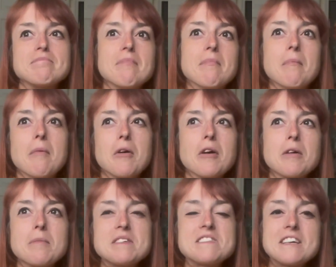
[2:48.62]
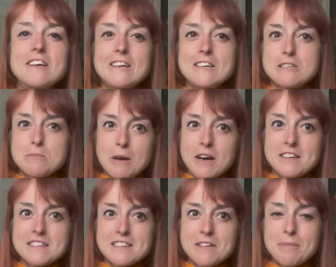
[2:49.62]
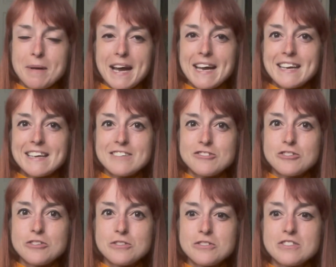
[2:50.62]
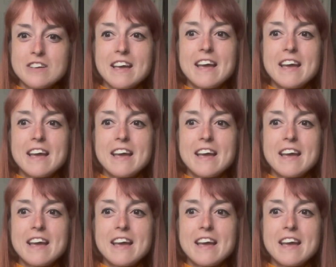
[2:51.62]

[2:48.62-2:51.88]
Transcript: more mysterious parts of buying shoes,